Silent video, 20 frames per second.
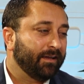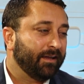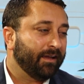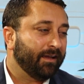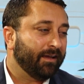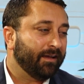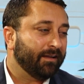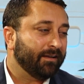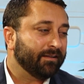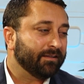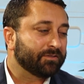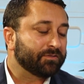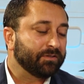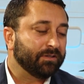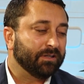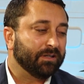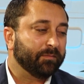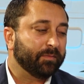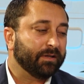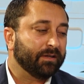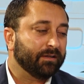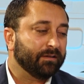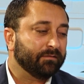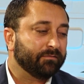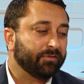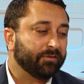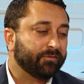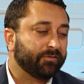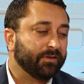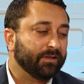And it's really been
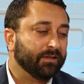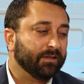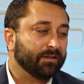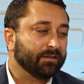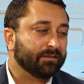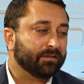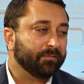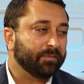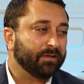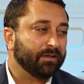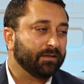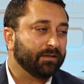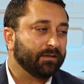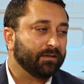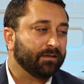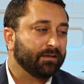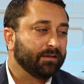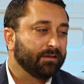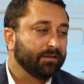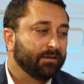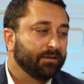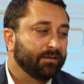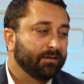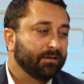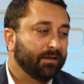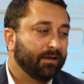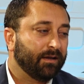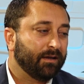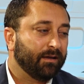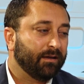fulfilling to be
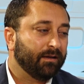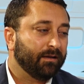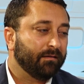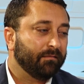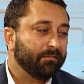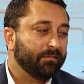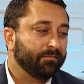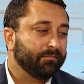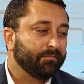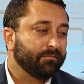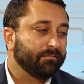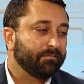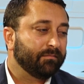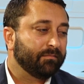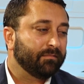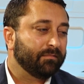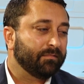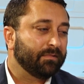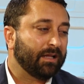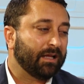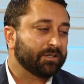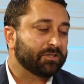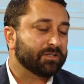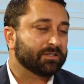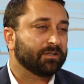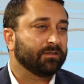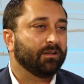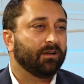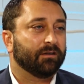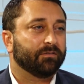not just
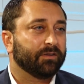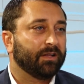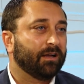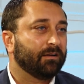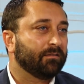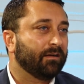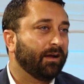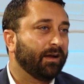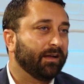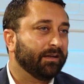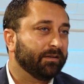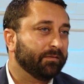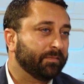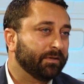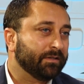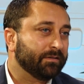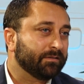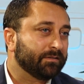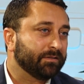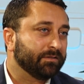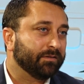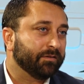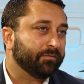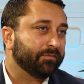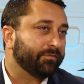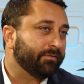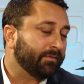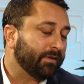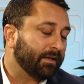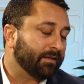along for that ride, but to
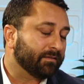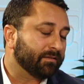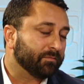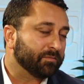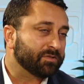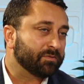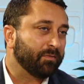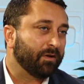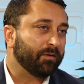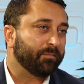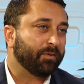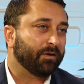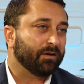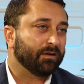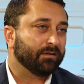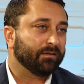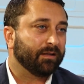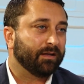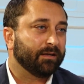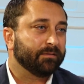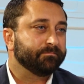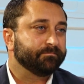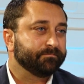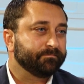have had some small part of that